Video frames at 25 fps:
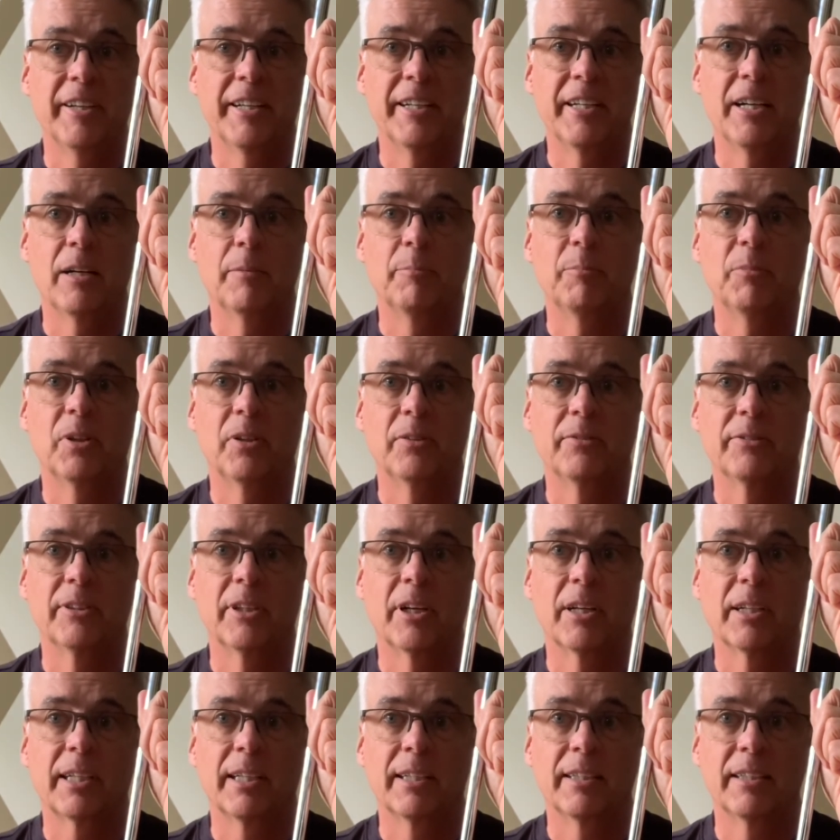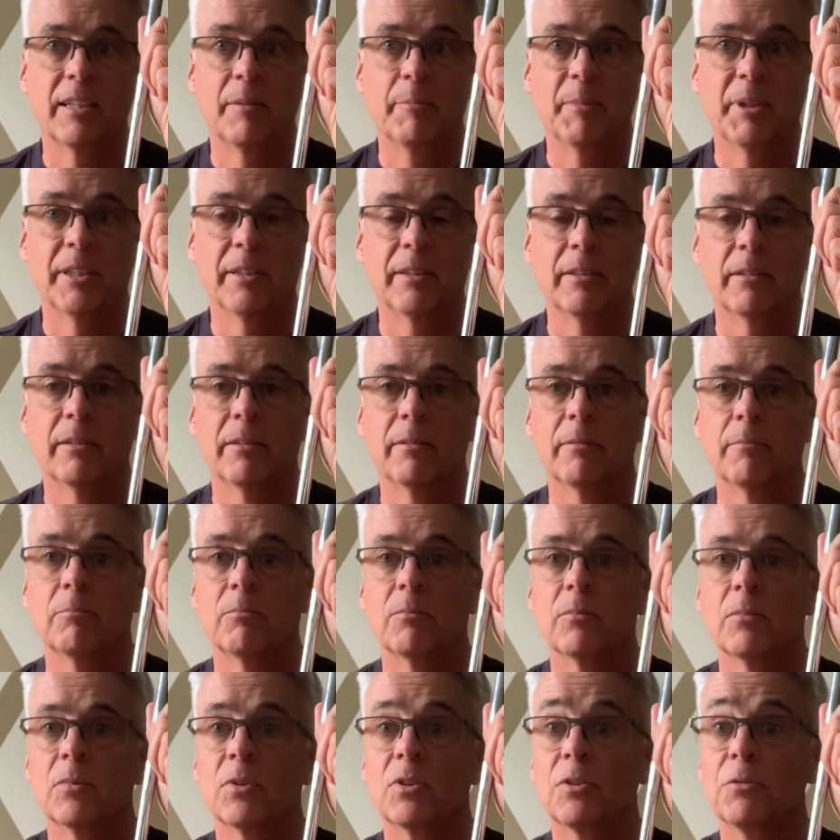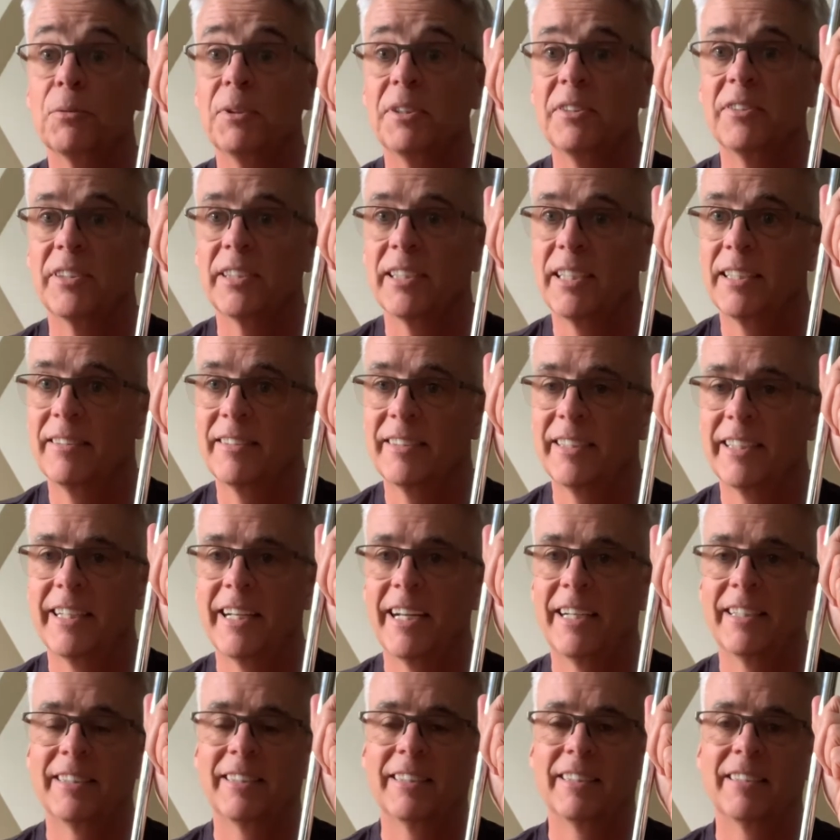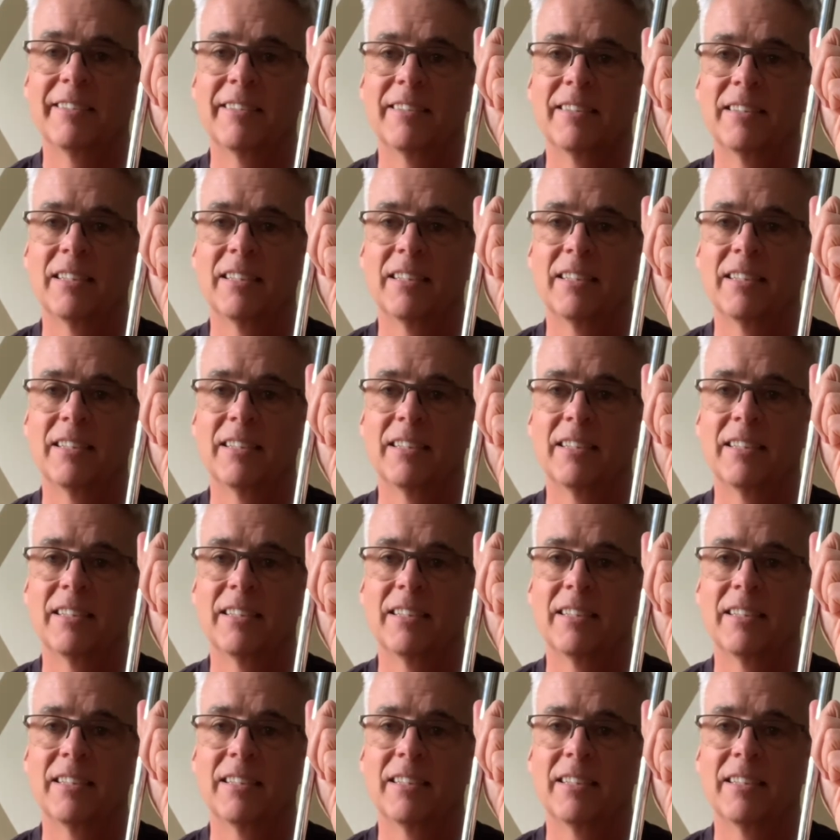up of knocking them in. The reason I say that is